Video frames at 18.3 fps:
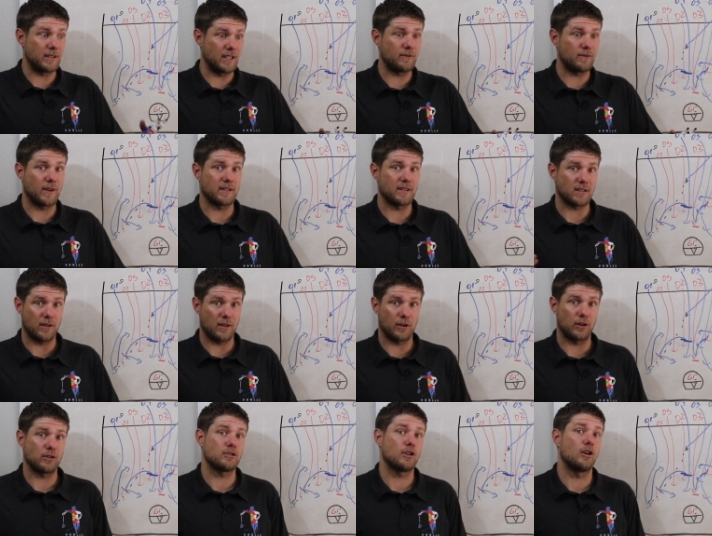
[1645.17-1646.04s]
defense
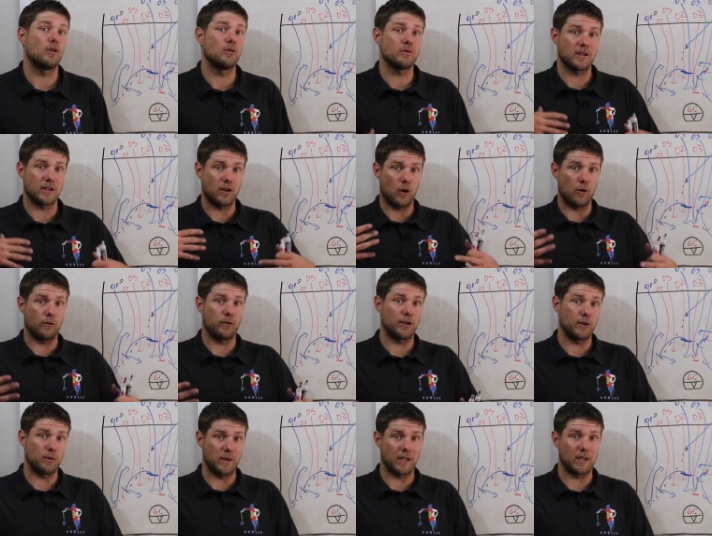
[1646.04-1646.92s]
on their toes and
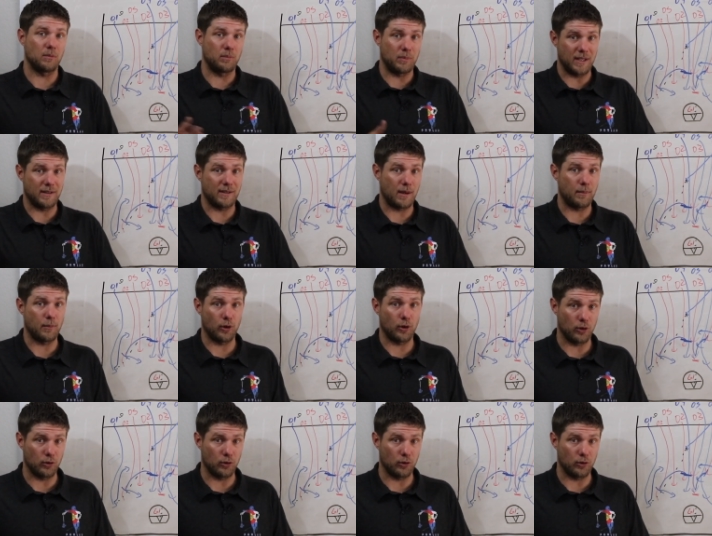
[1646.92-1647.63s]
hopefully we can beat them